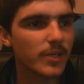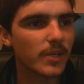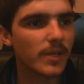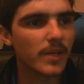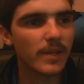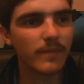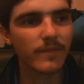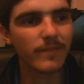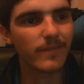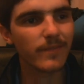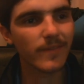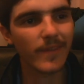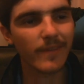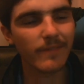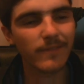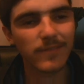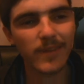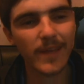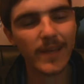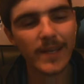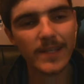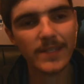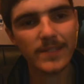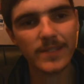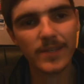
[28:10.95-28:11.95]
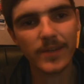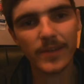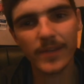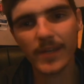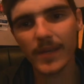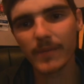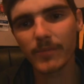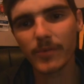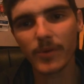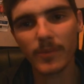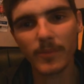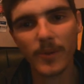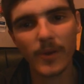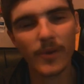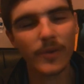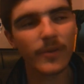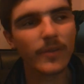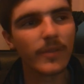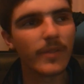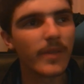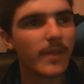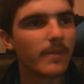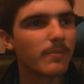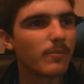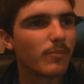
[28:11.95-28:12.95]
if Lakes don't get promoted,
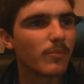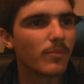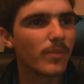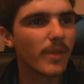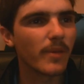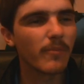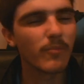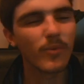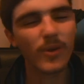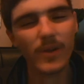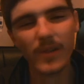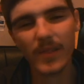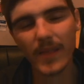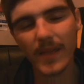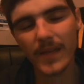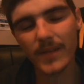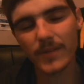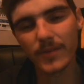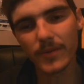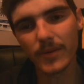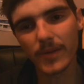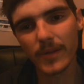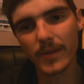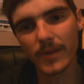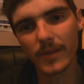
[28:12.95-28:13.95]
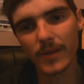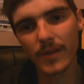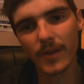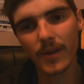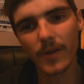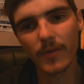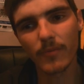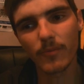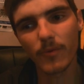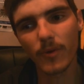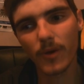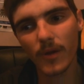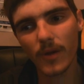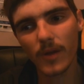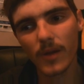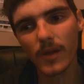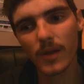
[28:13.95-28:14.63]
then what are they doing? You know what?